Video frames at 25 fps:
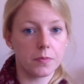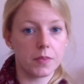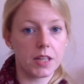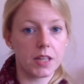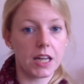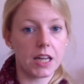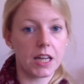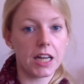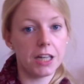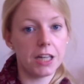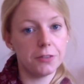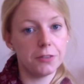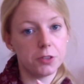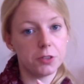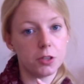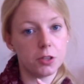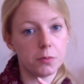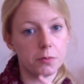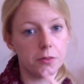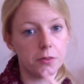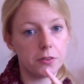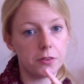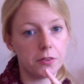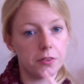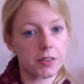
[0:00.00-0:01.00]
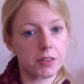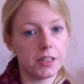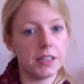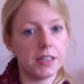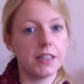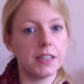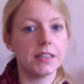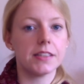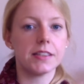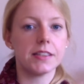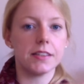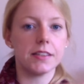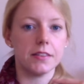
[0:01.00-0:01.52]
after her birthday,
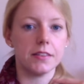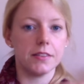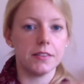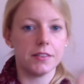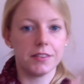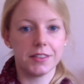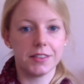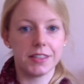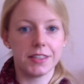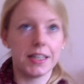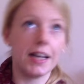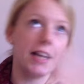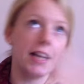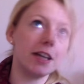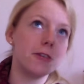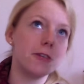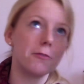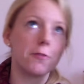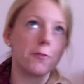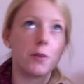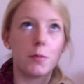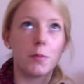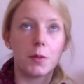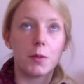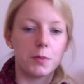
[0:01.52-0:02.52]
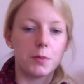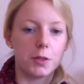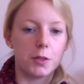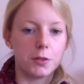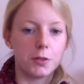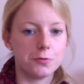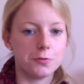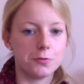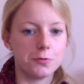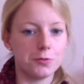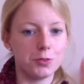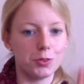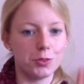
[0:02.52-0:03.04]
it's a sign from
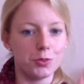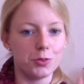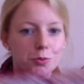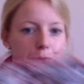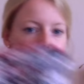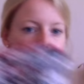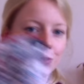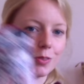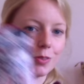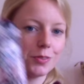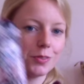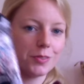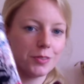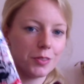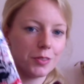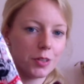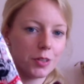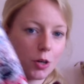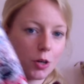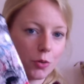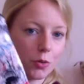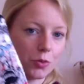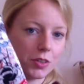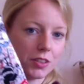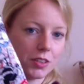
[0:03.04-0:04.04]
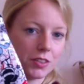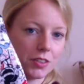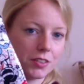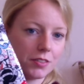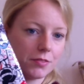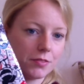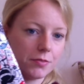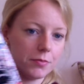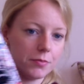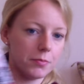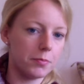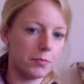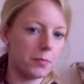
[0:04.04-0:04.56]
above to own it
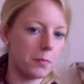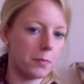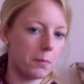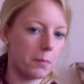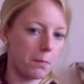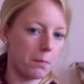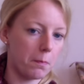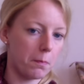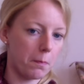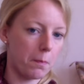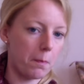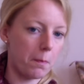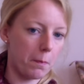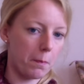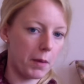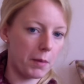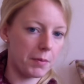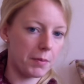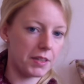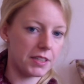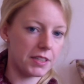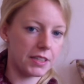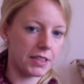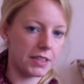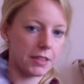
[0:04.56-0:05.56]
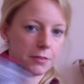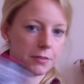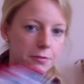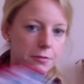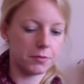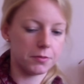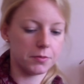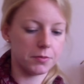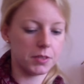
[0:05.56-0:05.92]
by myself.